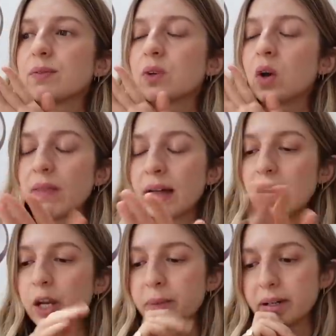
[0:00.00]
got
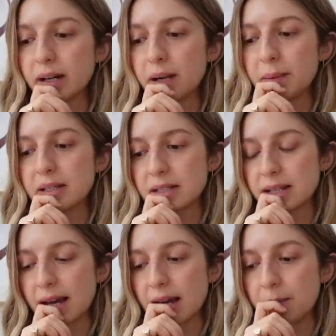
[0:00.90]
that open up as a
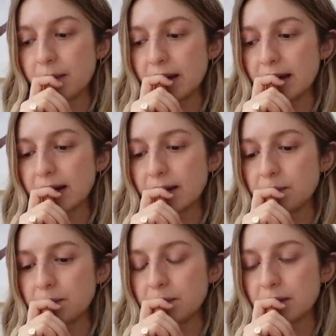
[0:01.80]
tab, and
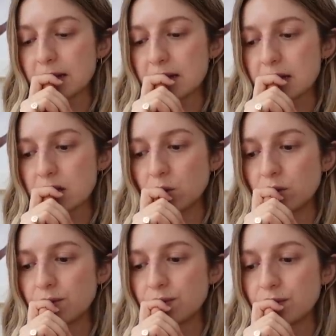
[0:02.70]
I'm sort
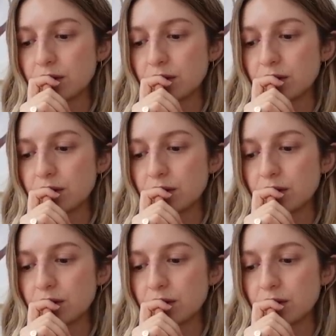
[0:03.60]
of